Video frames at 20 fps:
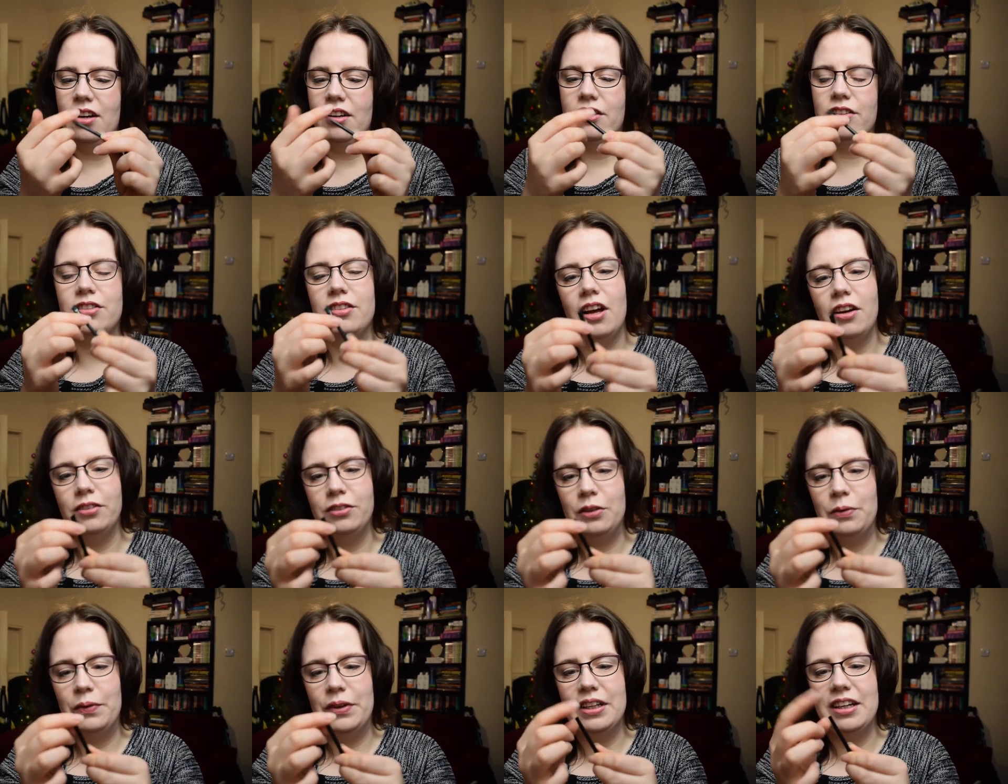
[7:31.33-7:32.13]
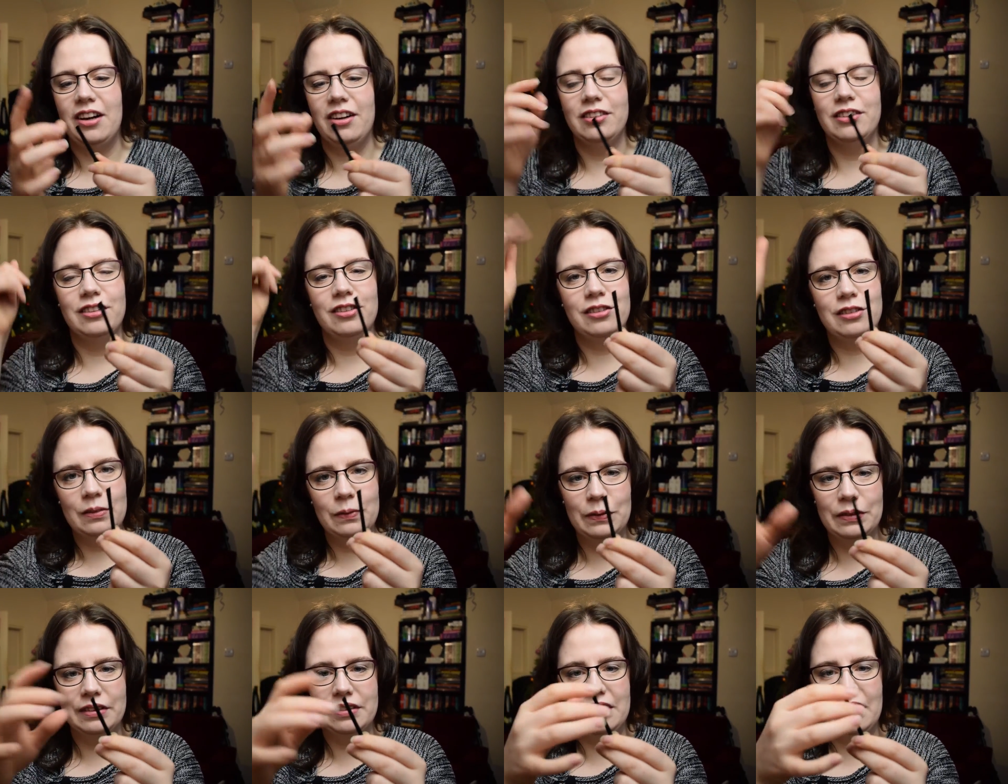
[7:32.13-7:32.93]
soft but not
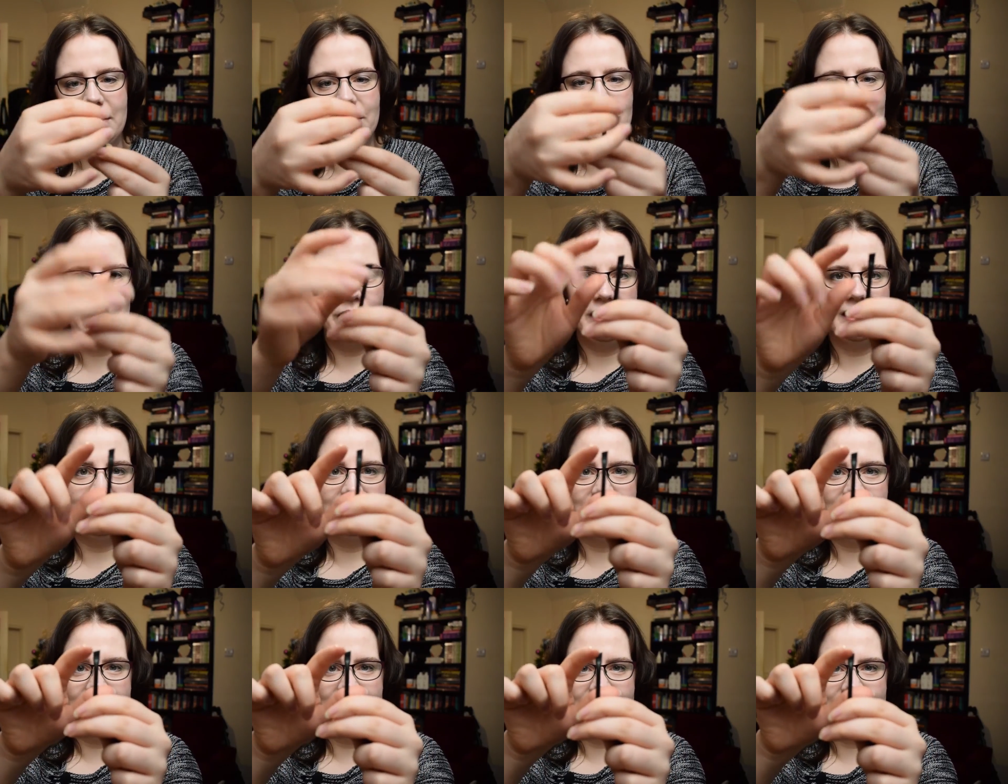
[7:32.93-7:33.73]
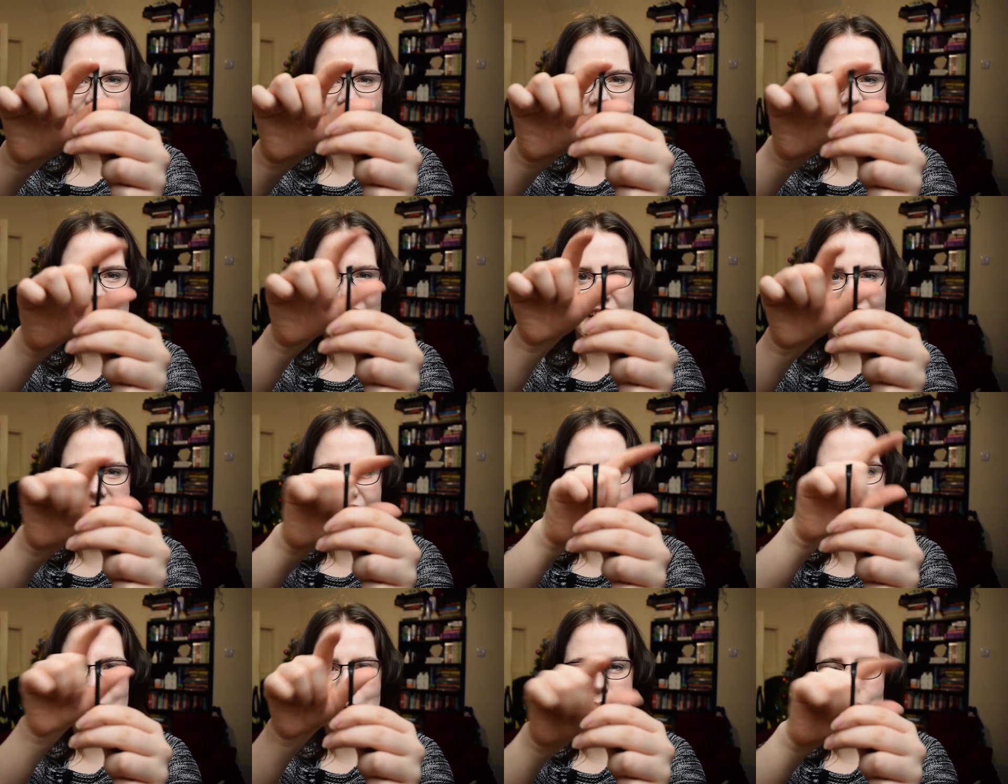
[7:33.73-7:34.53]
super soft, because this
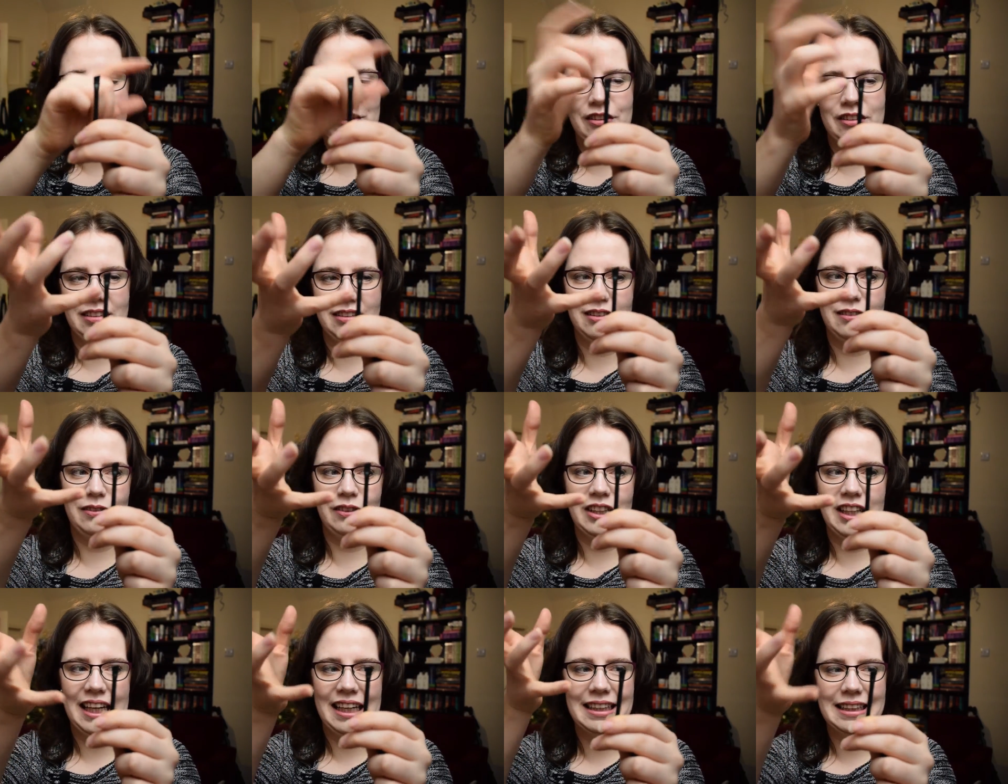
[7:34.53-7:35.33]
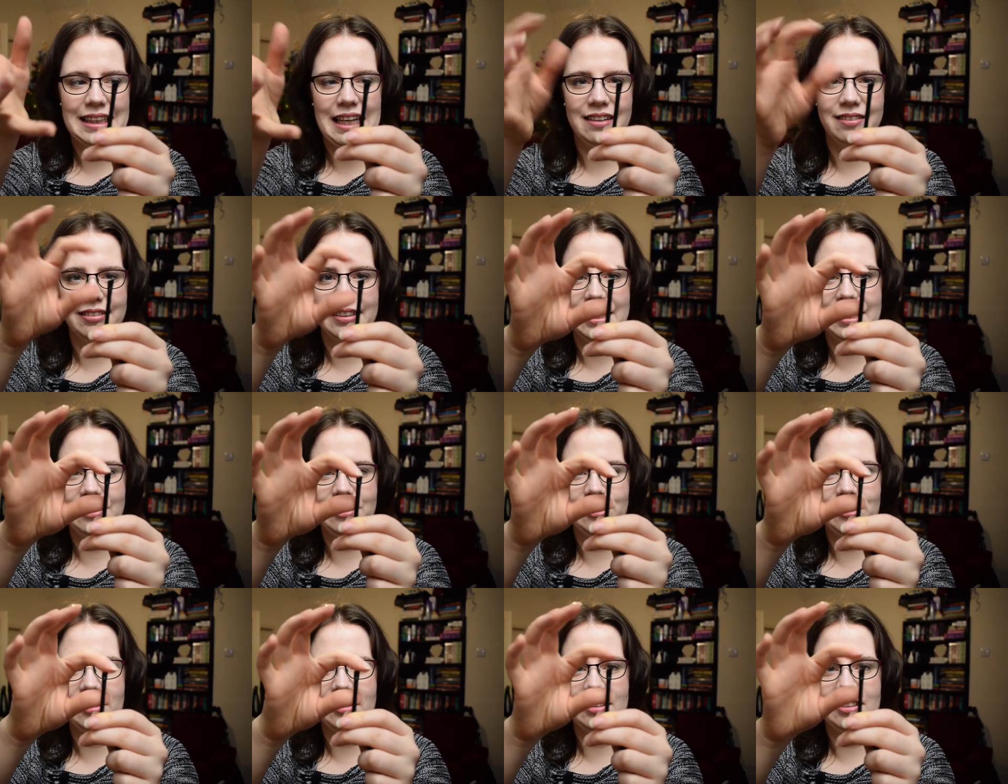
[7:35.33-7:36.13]
style of brush is for like
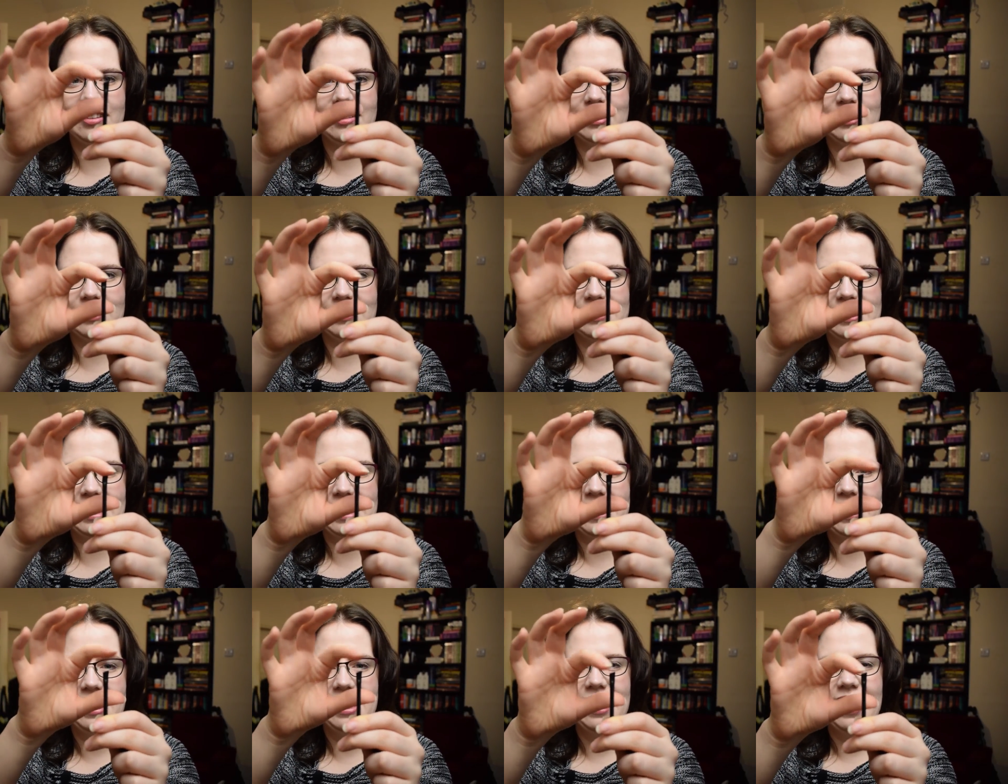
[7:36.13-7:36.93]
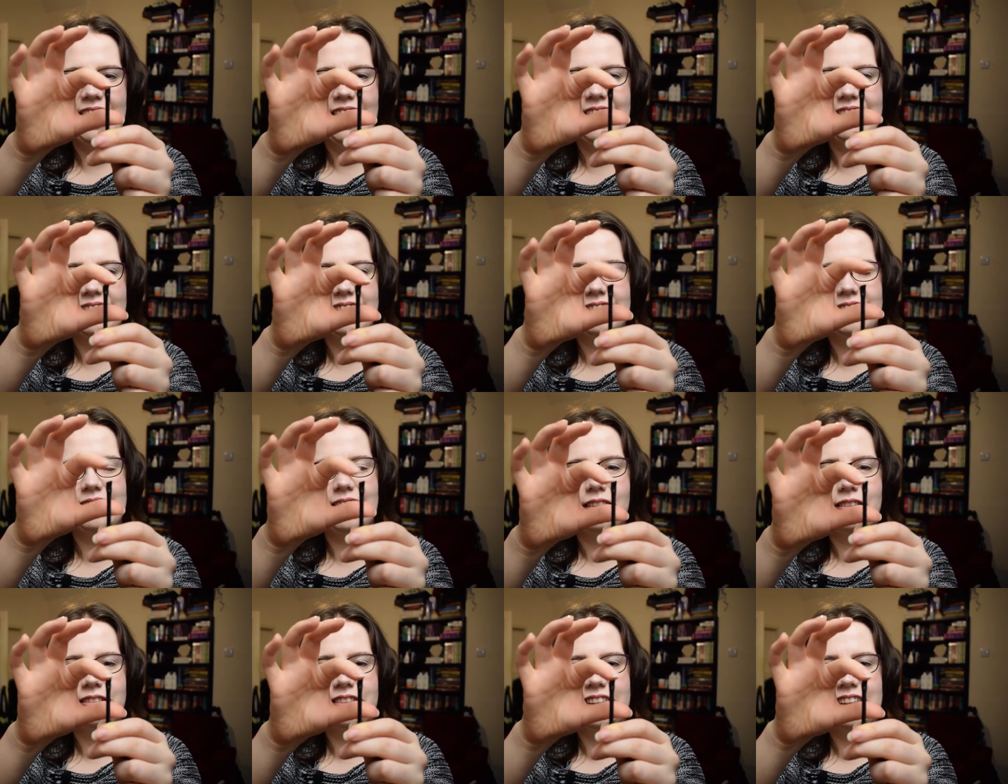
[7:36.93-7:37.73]
definition, so it's like it's
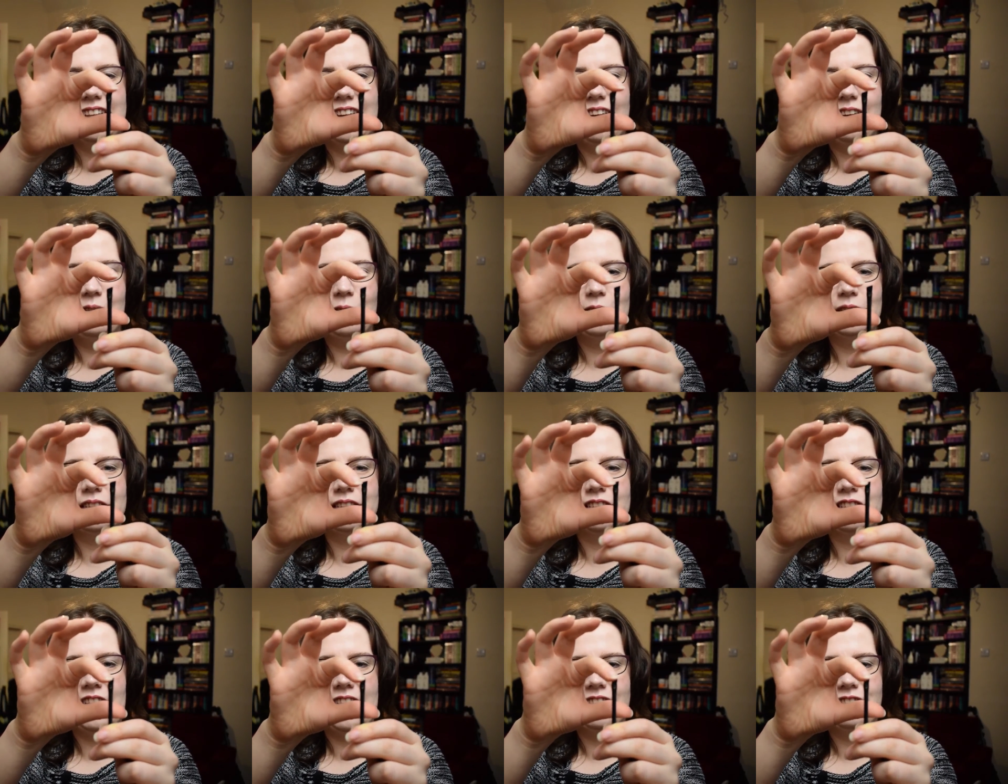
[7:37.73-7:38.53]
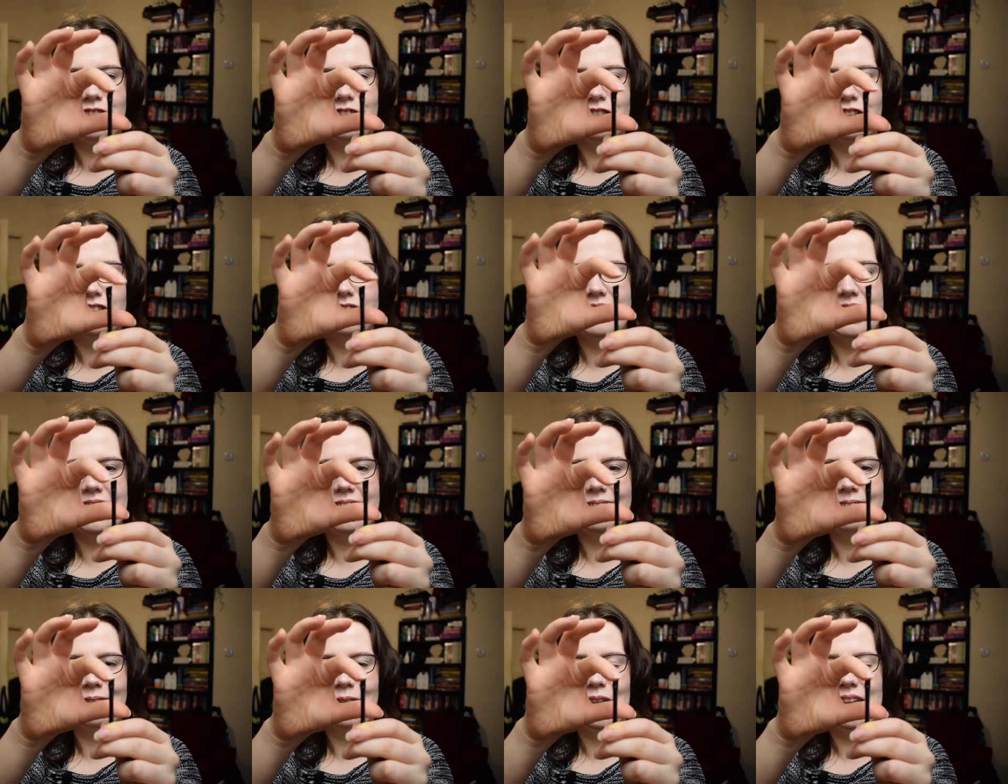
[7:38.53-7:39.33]
soft in that it won't scratch your
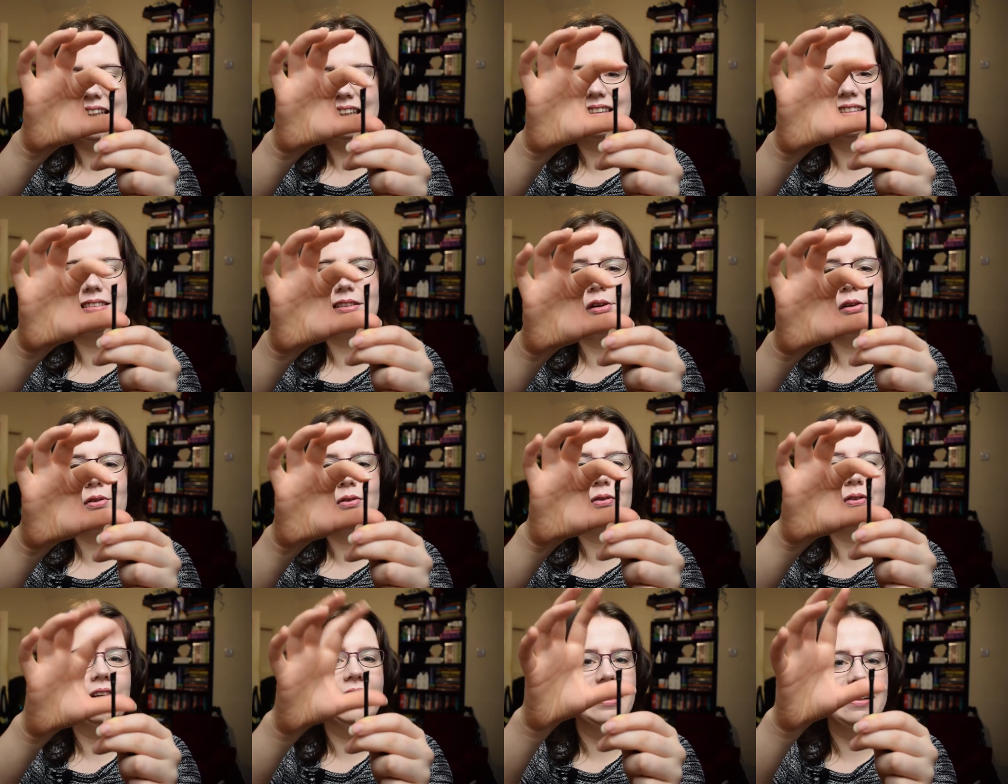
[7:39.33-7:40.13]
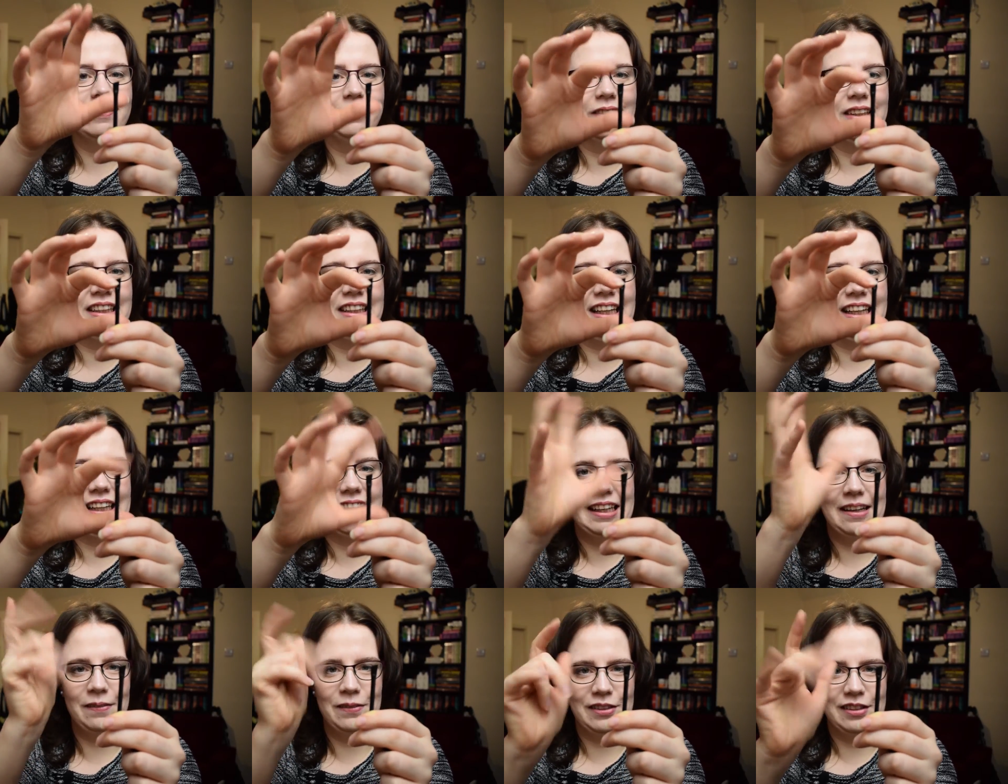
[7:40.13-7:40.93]
skin, but it's firm in that
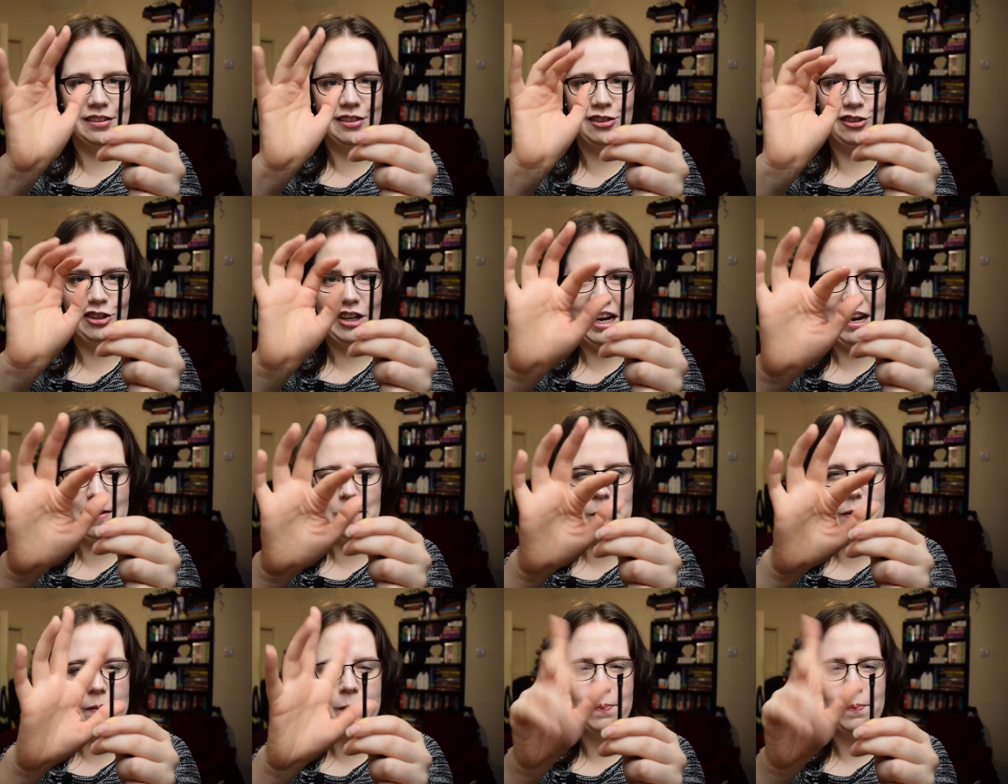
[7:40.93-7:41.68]
it keeps its shape,